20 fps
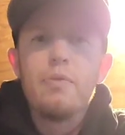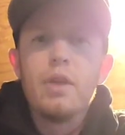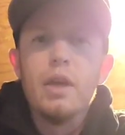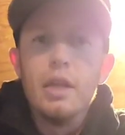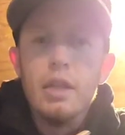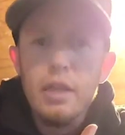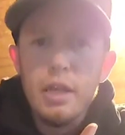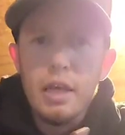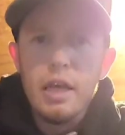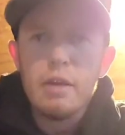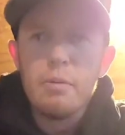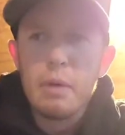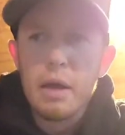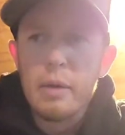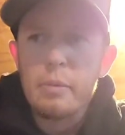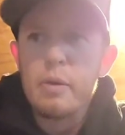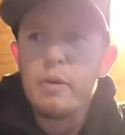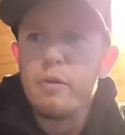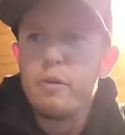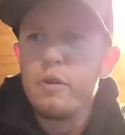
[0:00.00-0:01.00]
It did
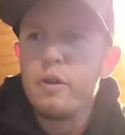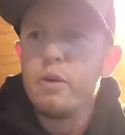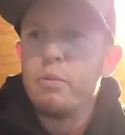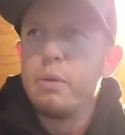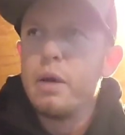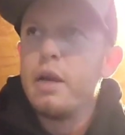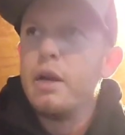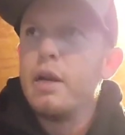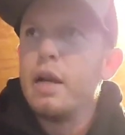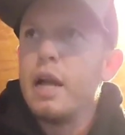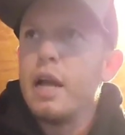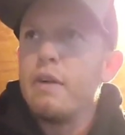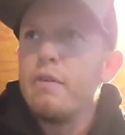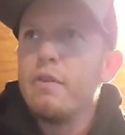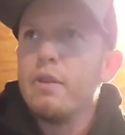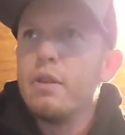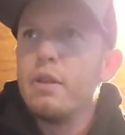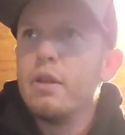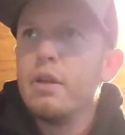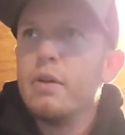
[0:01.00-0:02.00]
make me feel better
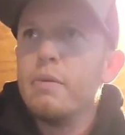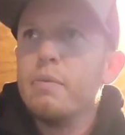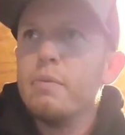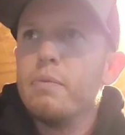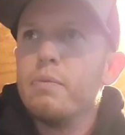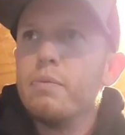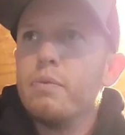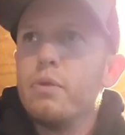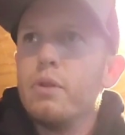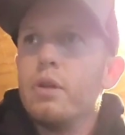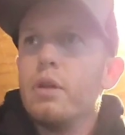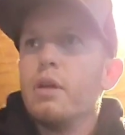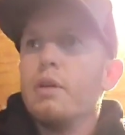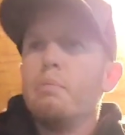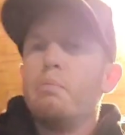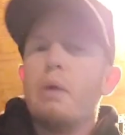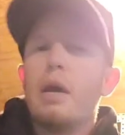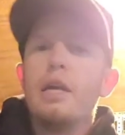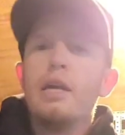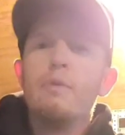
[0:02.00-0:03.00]
having
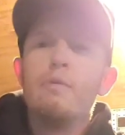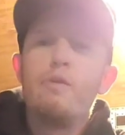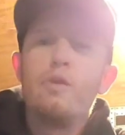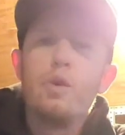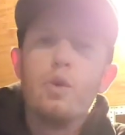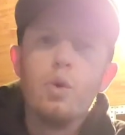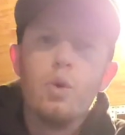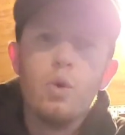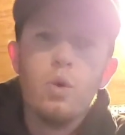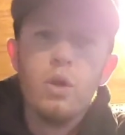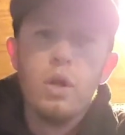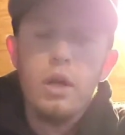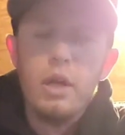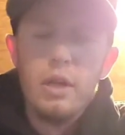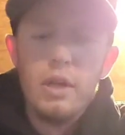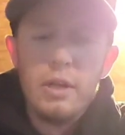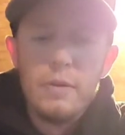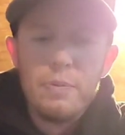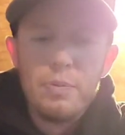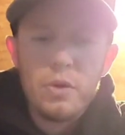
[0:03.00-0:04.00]
the bait fuel
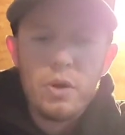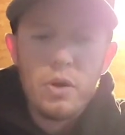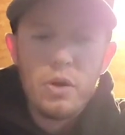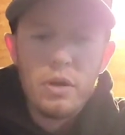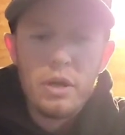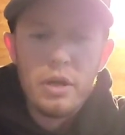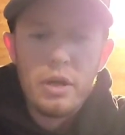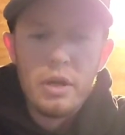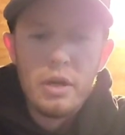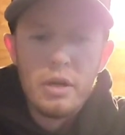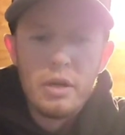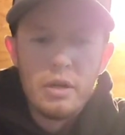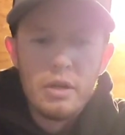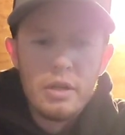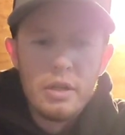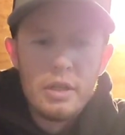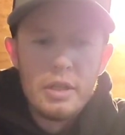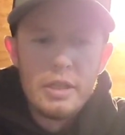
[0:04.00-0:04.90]
on there.